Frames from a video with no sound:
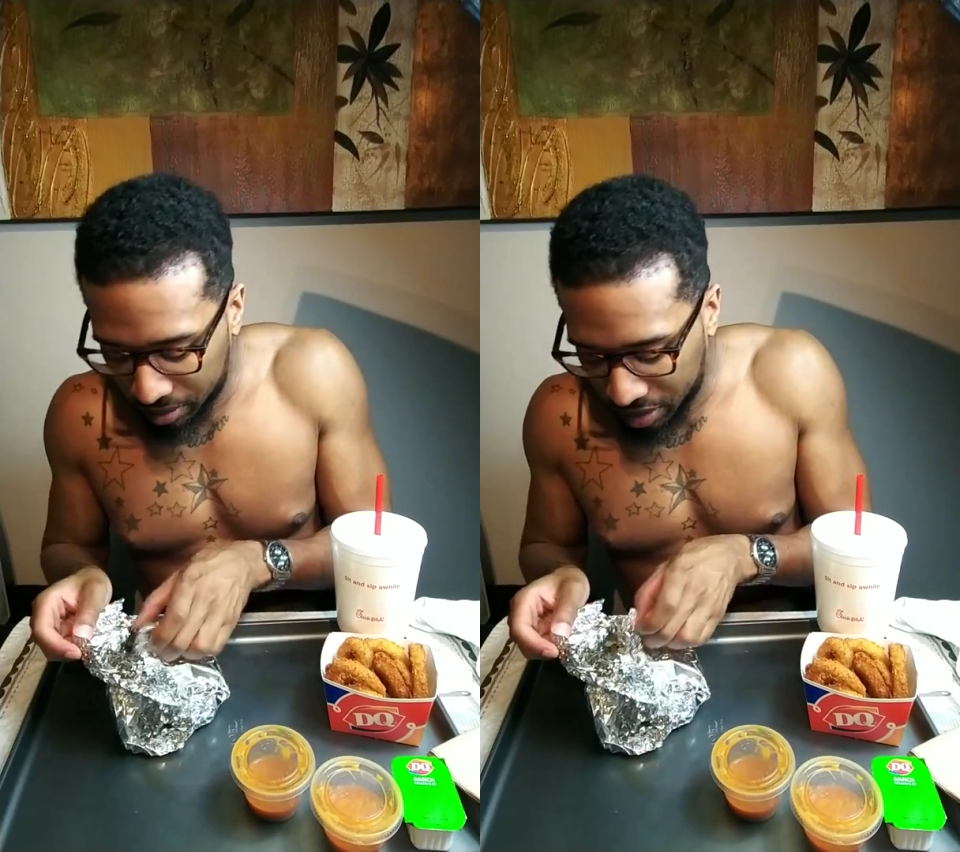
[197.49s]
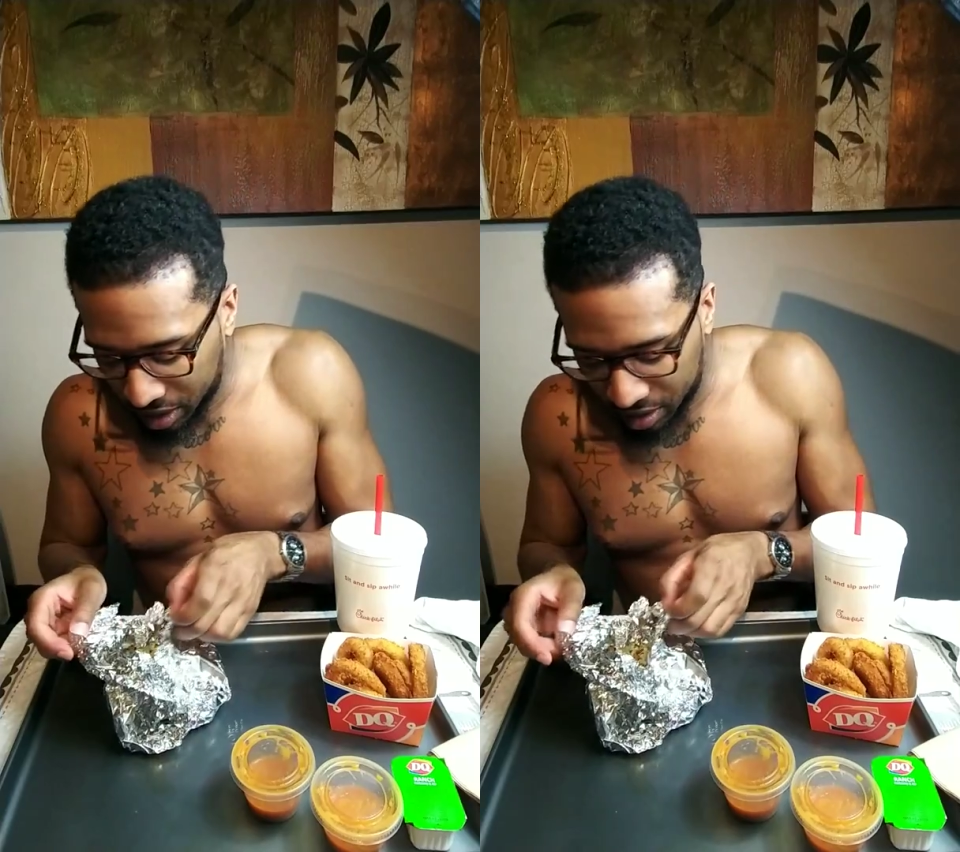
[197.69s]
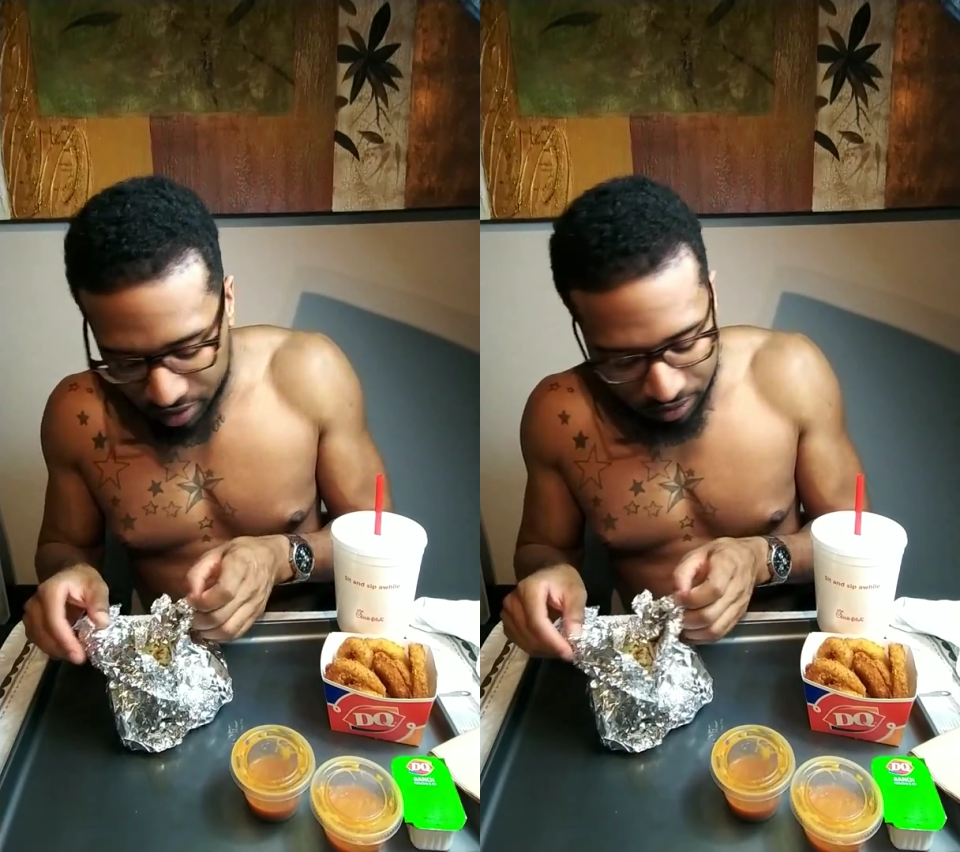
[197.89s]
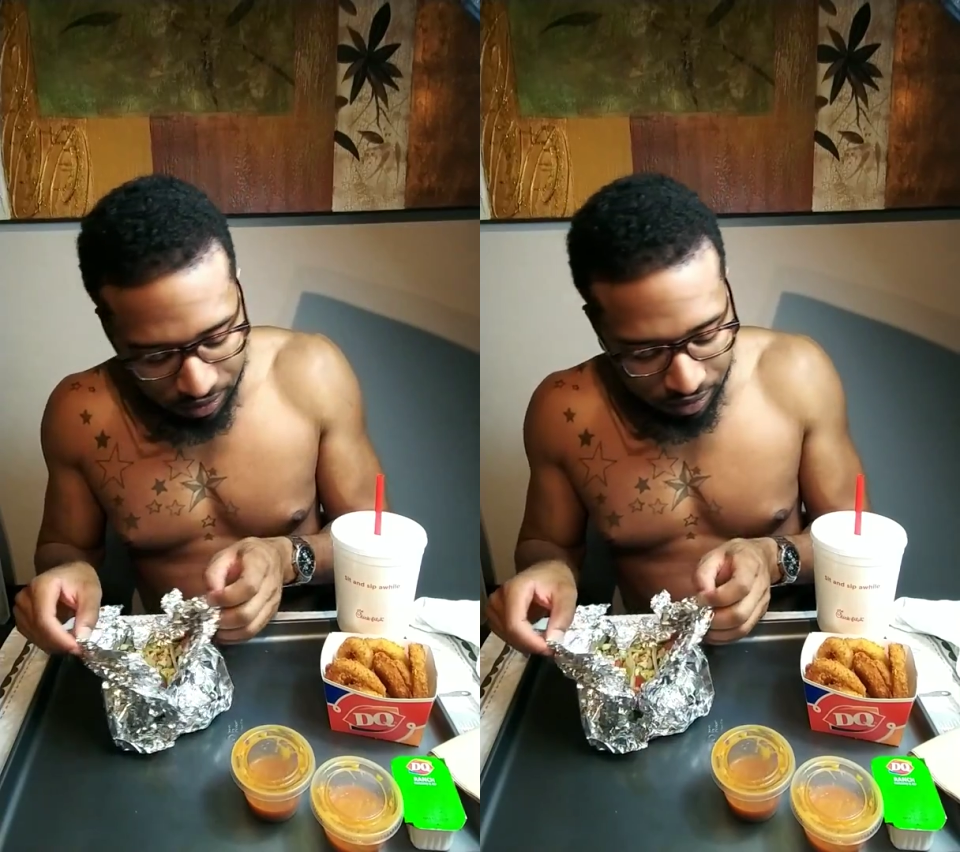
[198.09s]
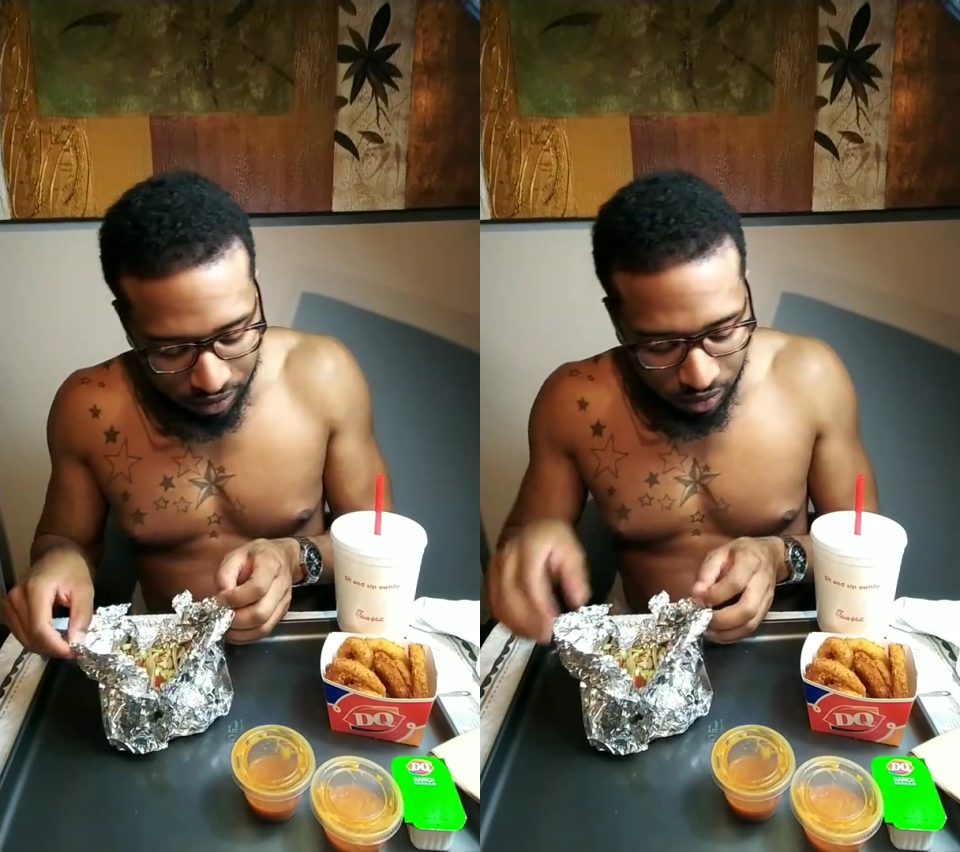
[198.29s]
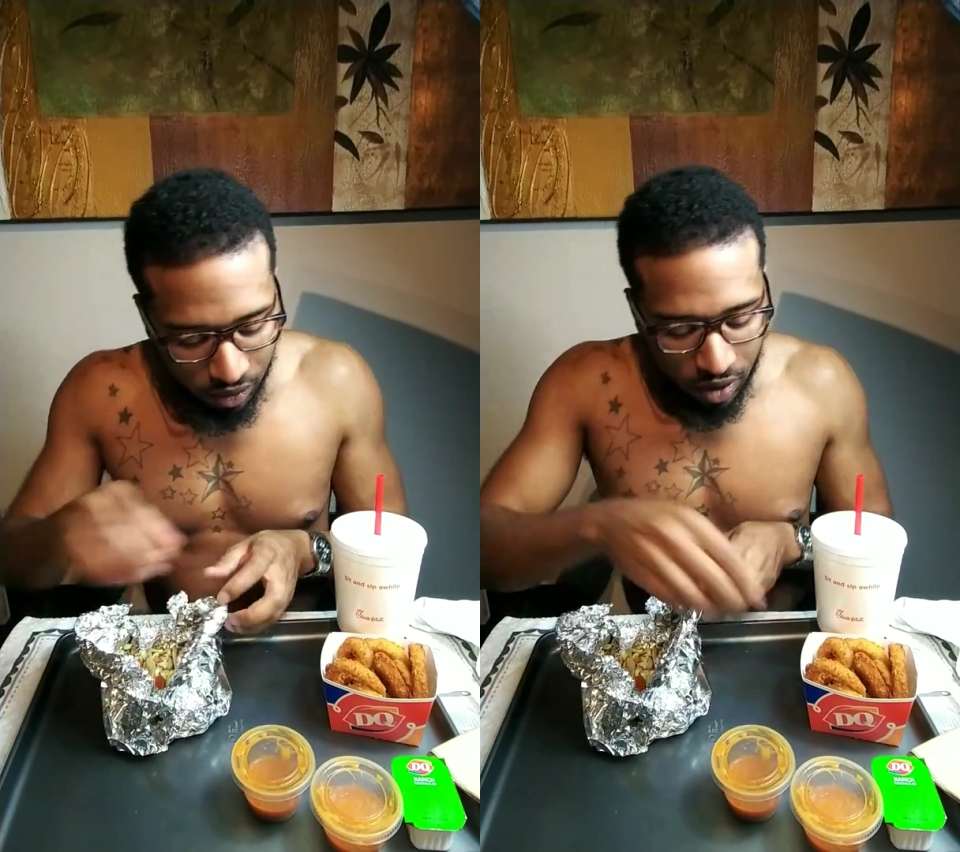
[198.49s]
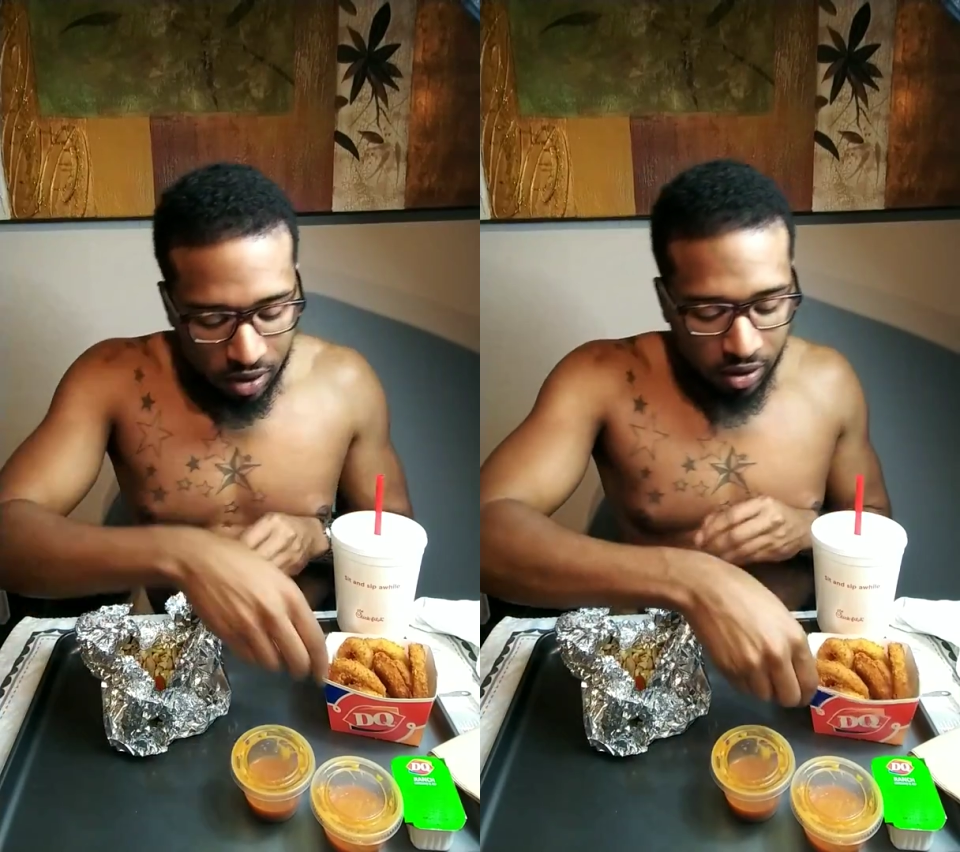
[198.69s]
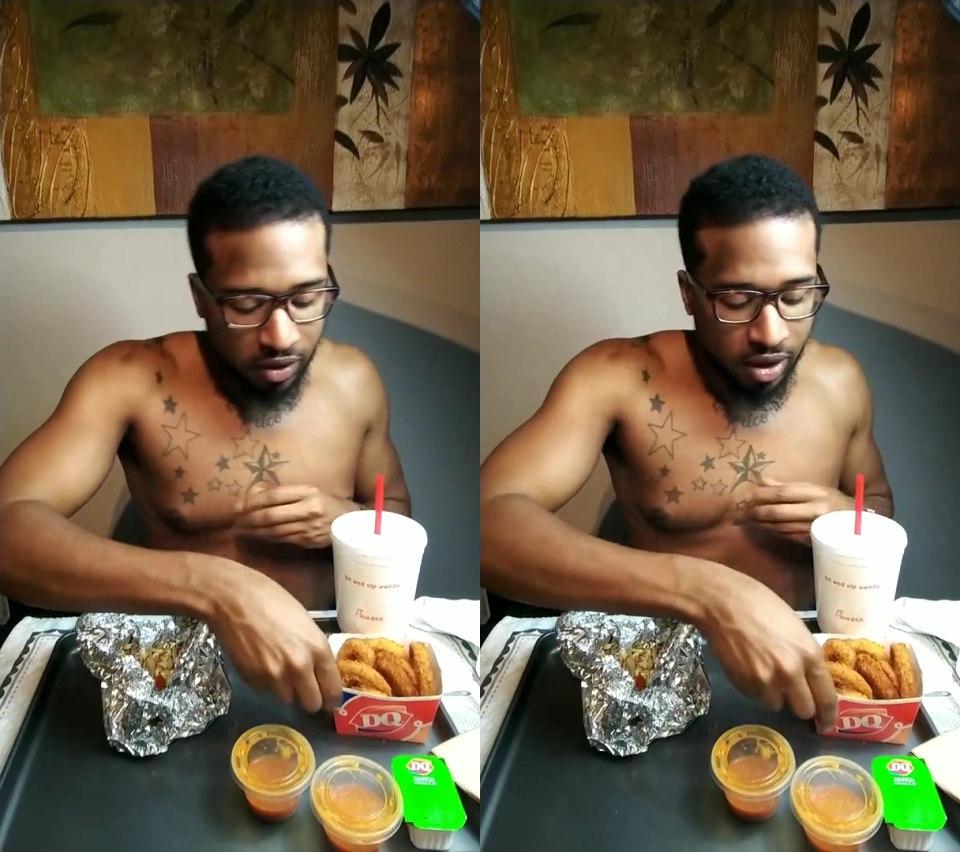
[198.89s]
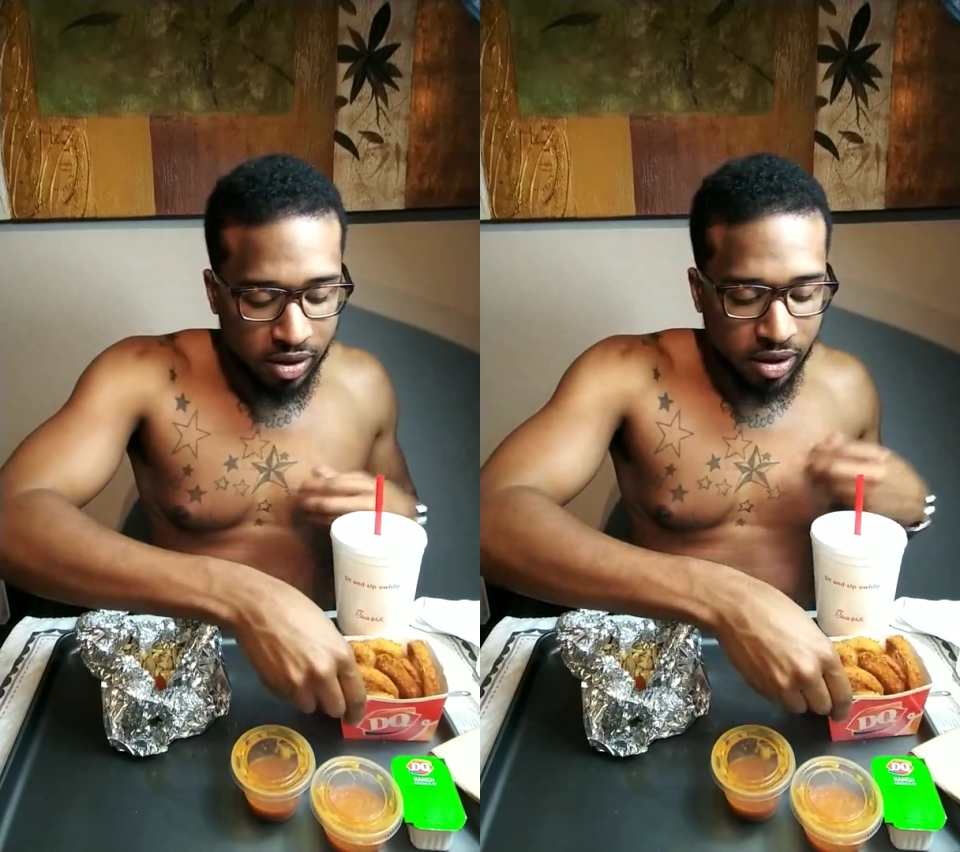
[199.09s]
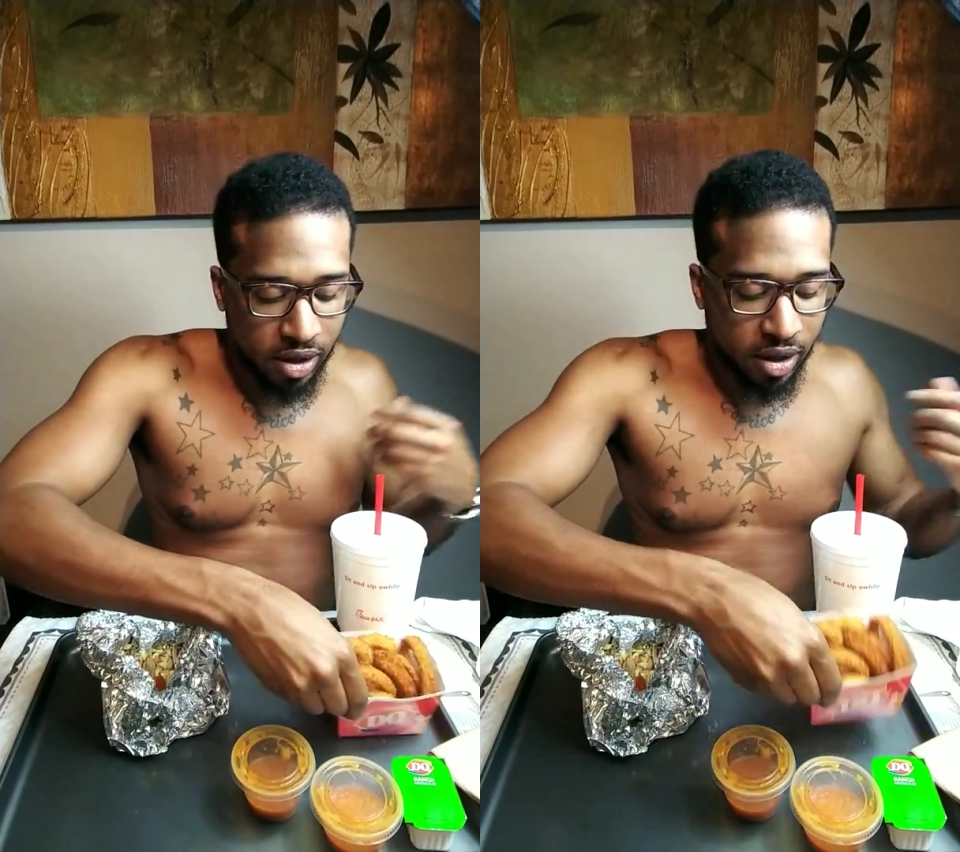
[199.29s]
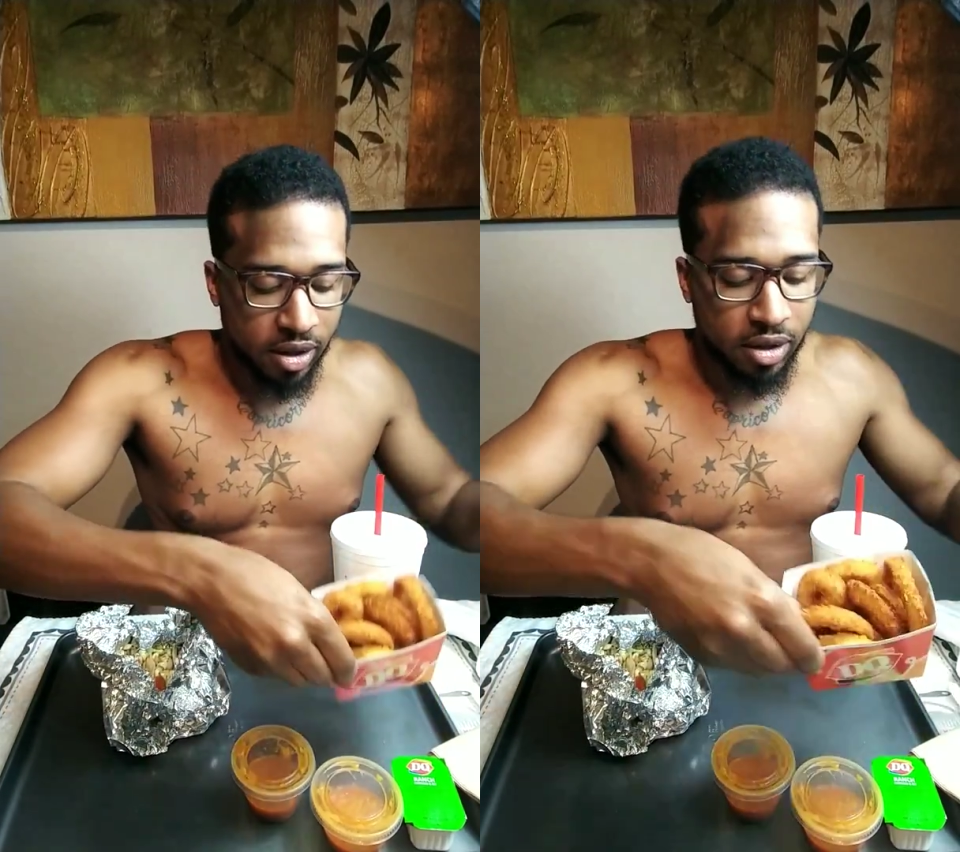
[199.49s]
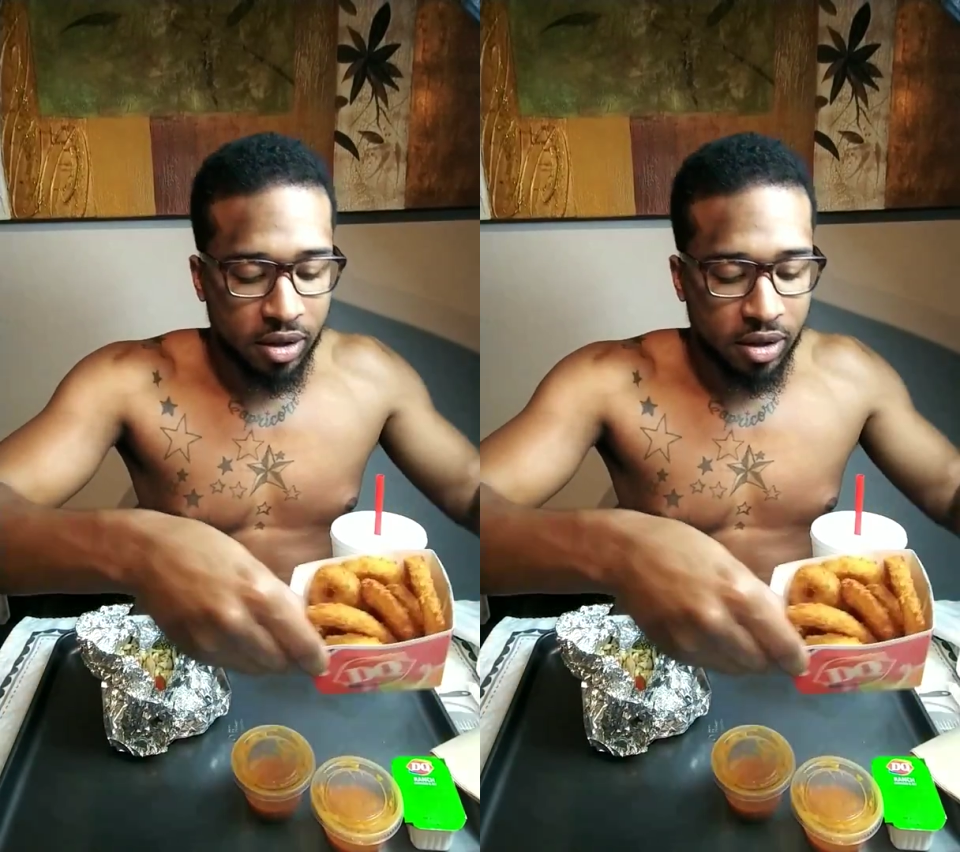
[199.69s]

being. So if y'all see that,